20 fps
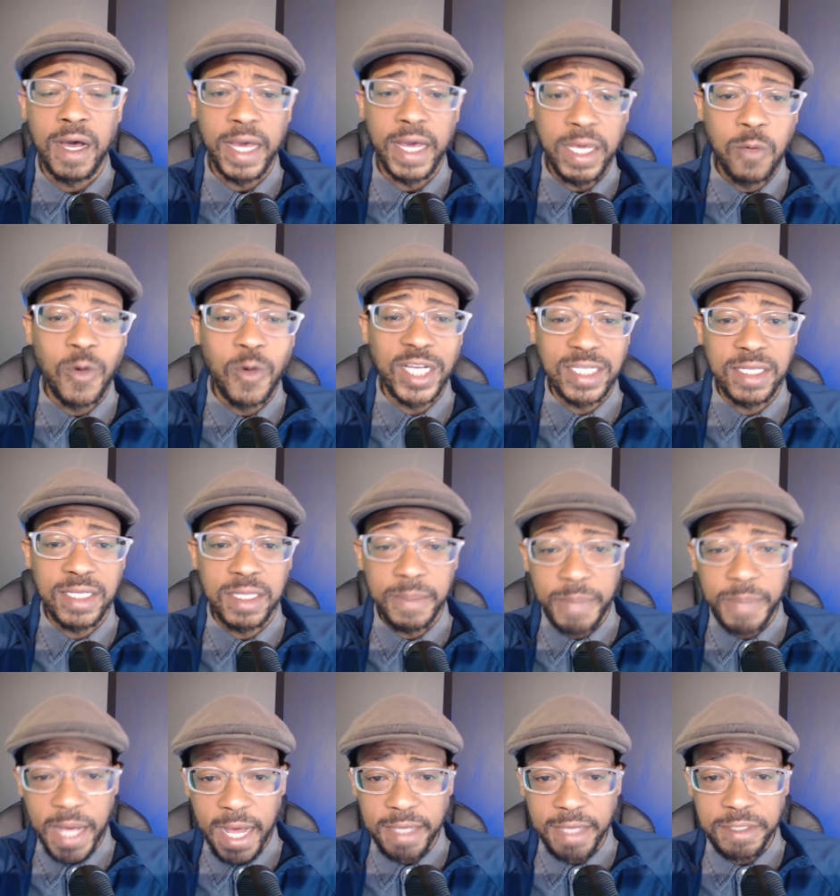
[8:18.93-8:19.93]
Uh, he wasn't
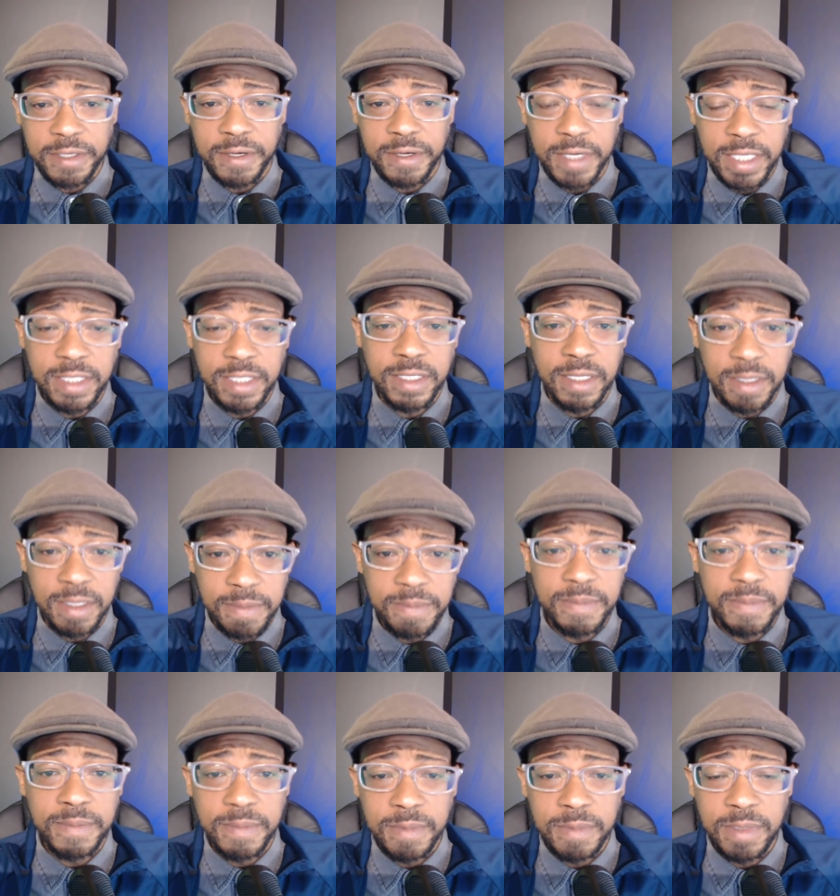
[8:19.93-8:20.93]
the pastor. He's the
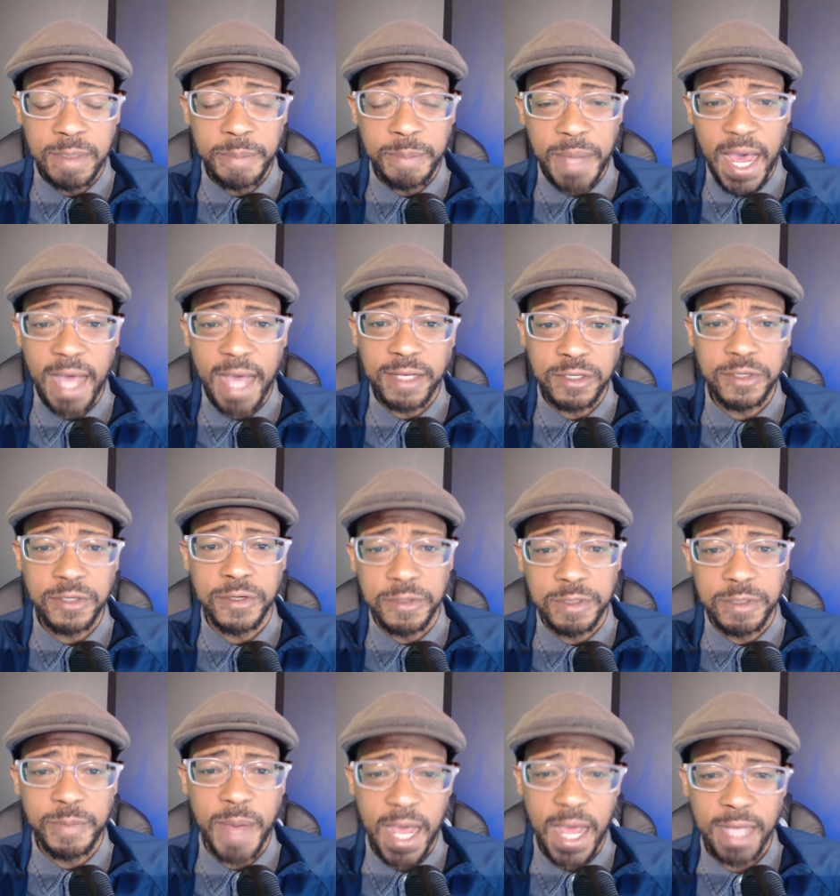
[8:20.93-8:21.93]
the
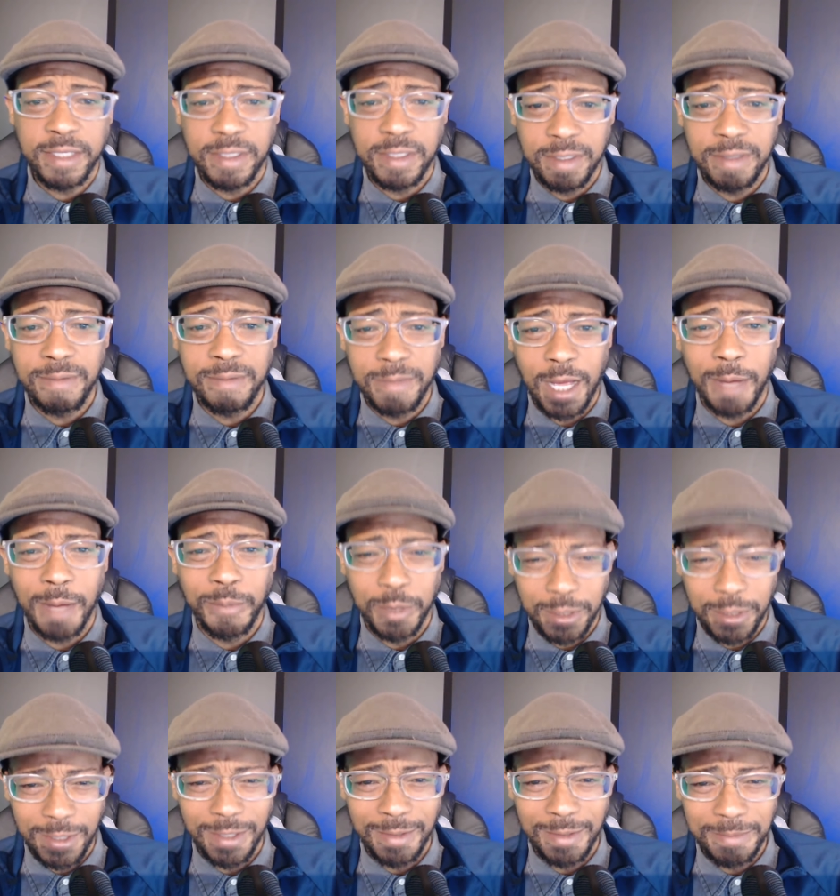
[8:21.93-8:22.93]
pastor's pastor
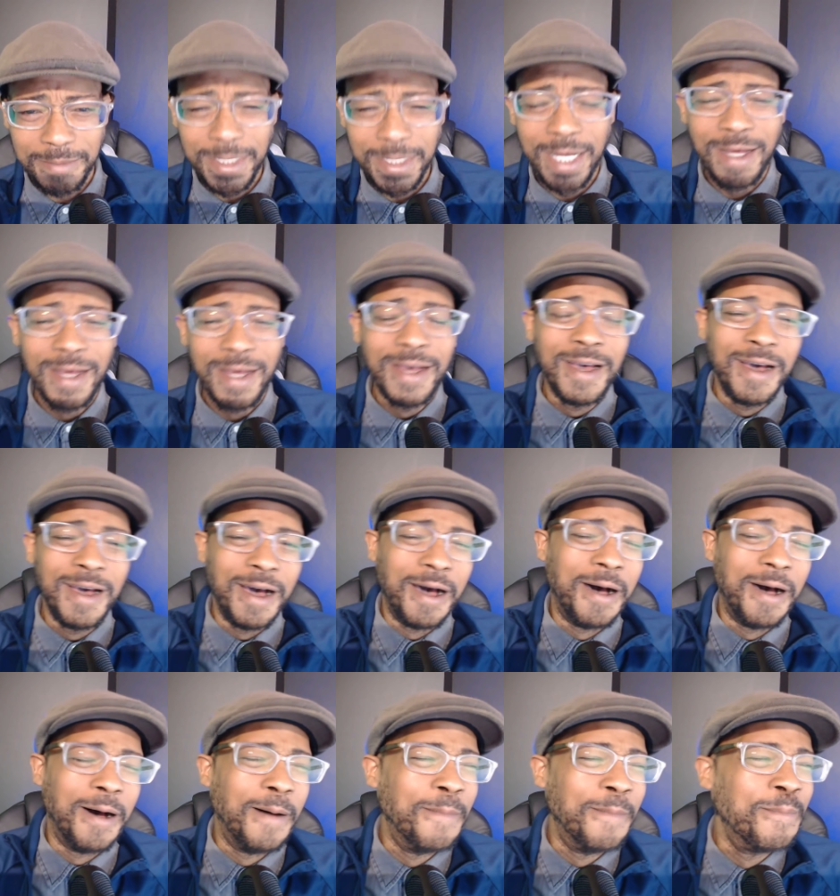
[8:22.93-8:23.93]
type of thing.
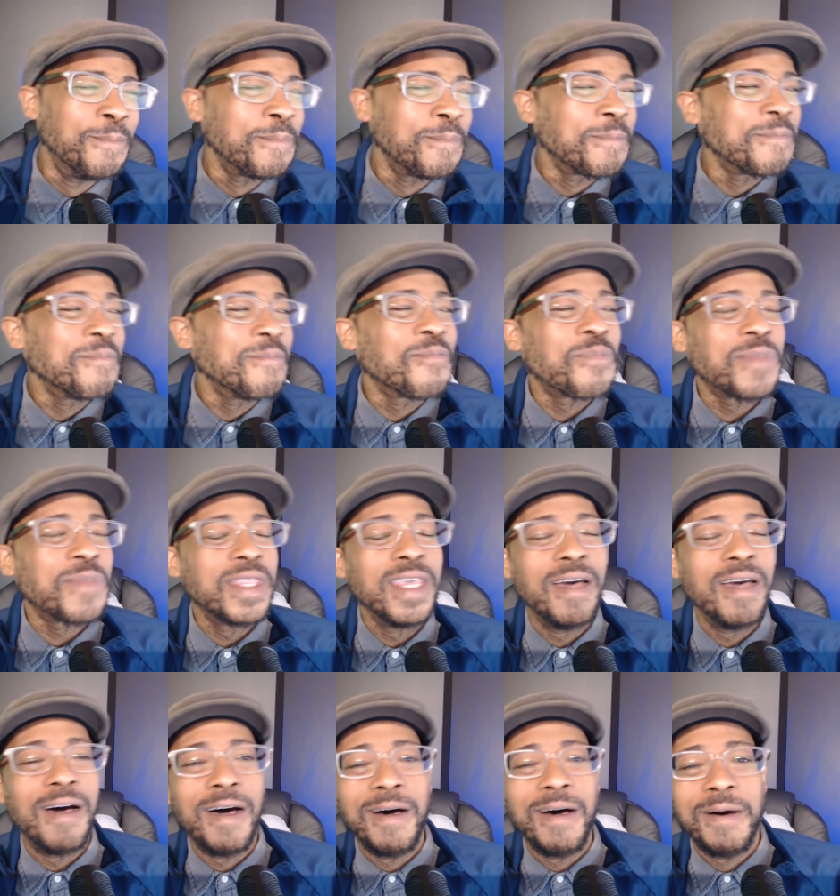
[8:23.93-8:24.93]
Um,
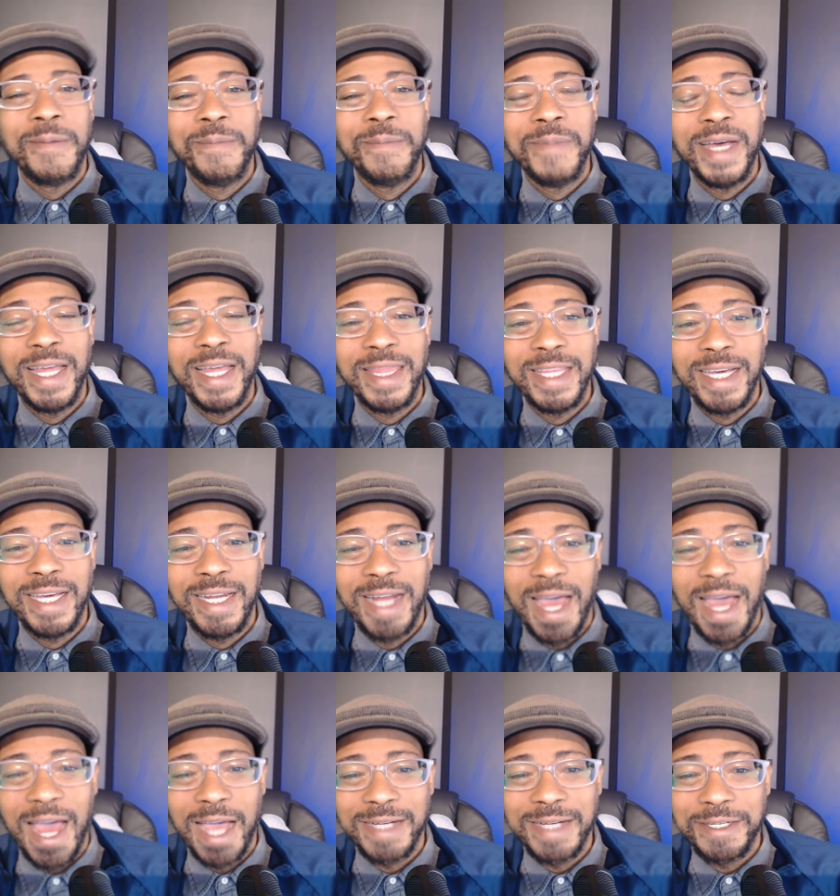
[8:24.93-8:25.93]
um, and
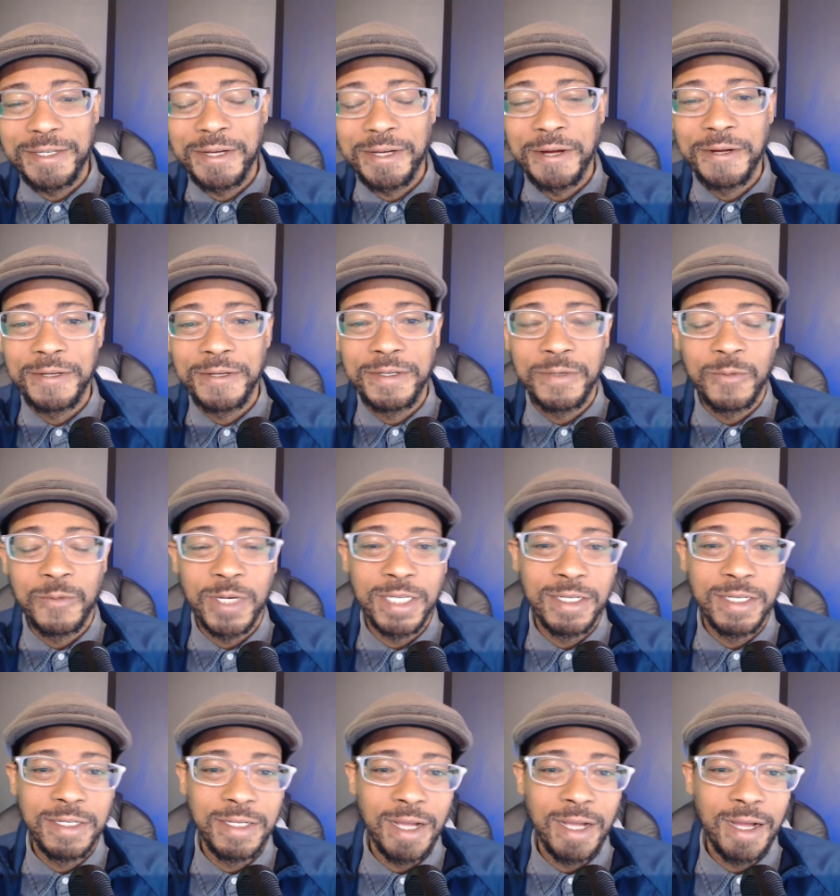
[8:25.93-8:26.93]
then Acts Church
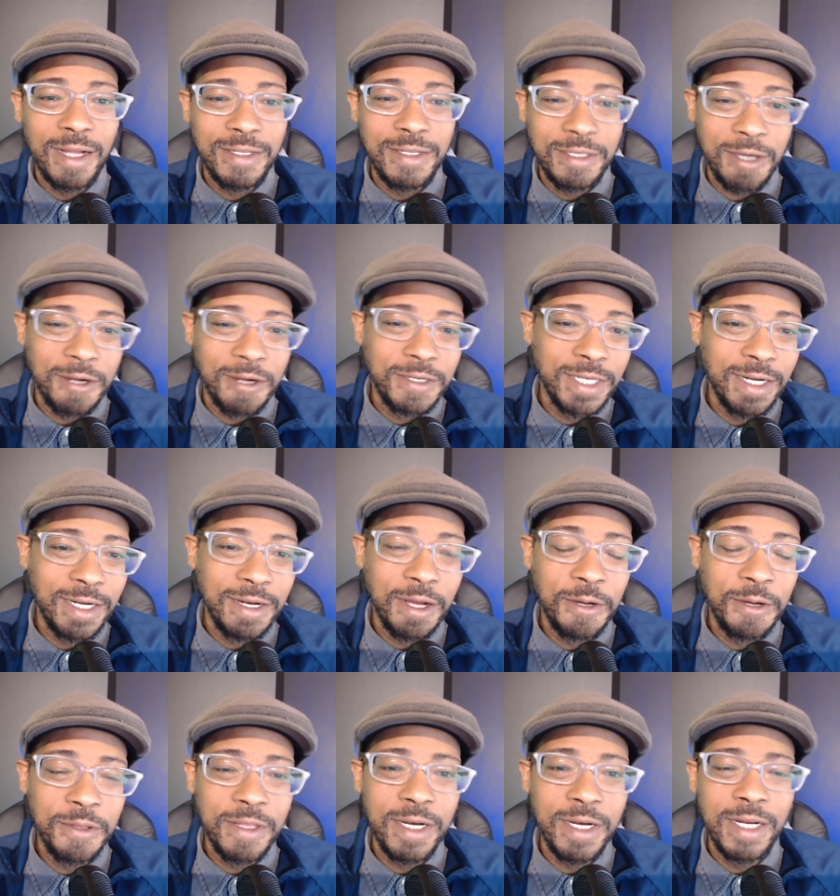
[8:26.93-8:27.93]
was a, a church in
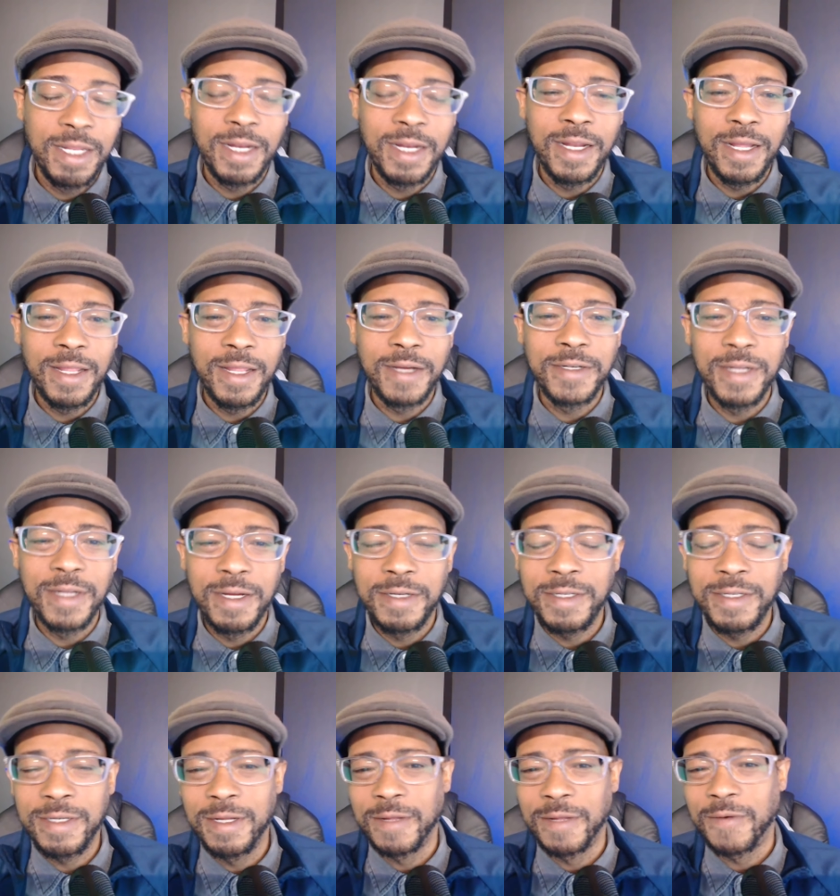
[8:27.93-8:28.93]
Dothan, and they're,
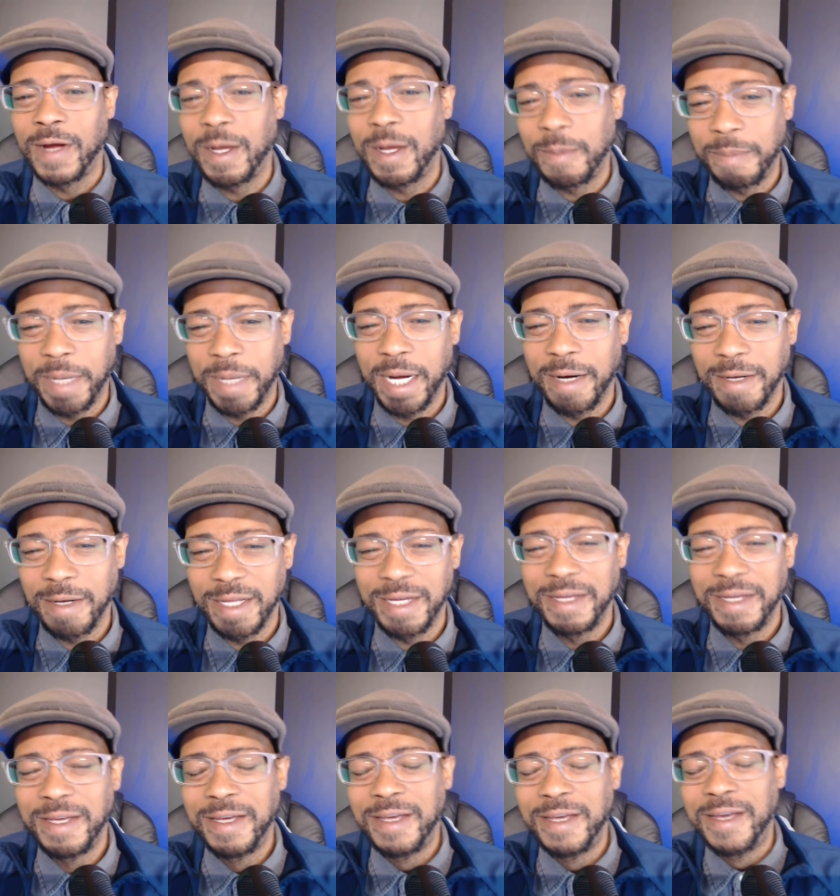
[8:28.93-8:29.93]
they're still around
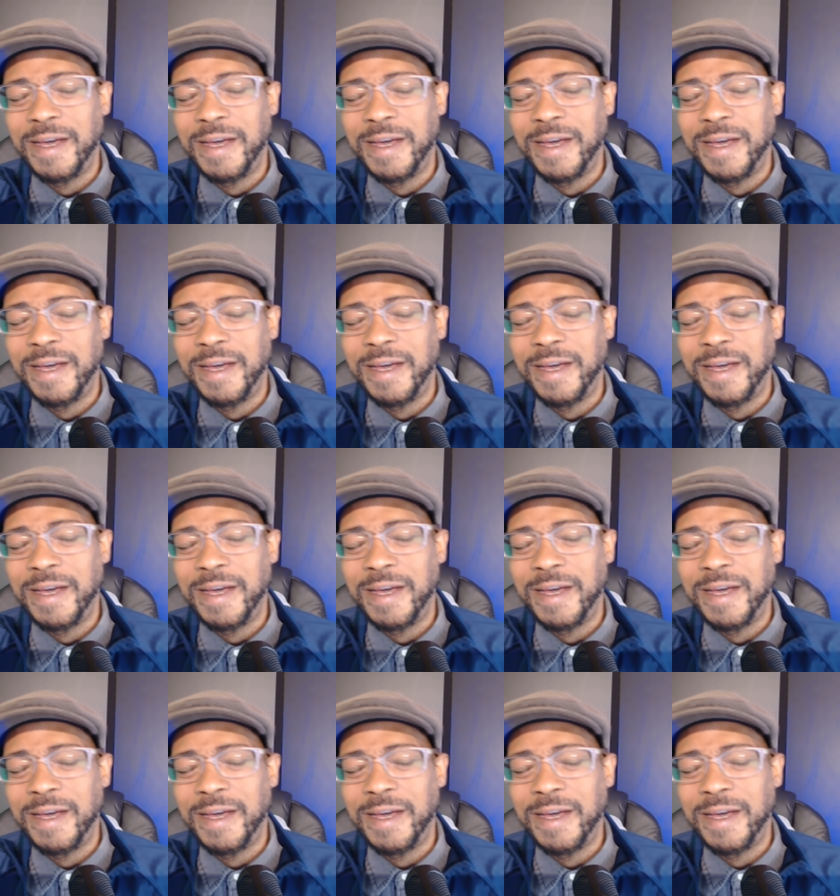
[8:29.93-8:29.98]
barely.